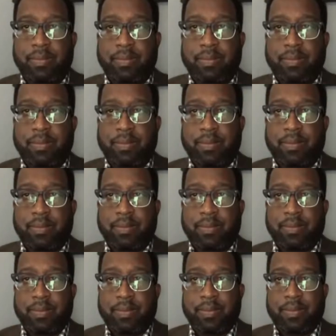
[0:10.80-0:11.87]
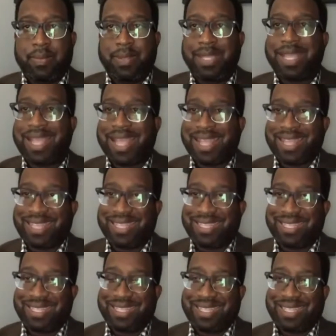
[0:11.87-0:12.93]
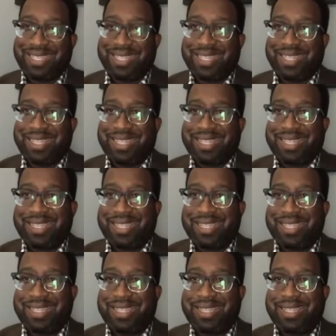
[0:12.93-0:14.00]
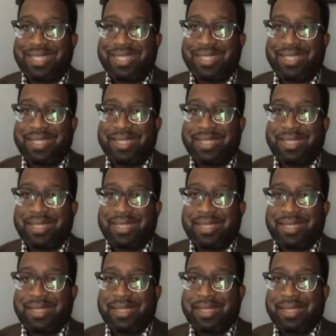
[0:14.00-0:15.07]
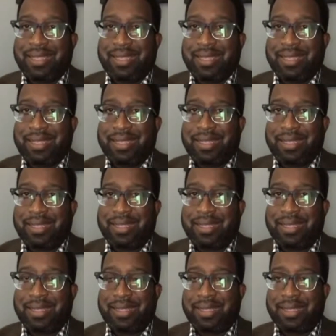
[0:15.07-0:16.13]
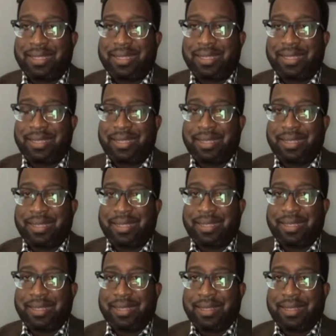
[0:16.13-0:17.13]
(silent)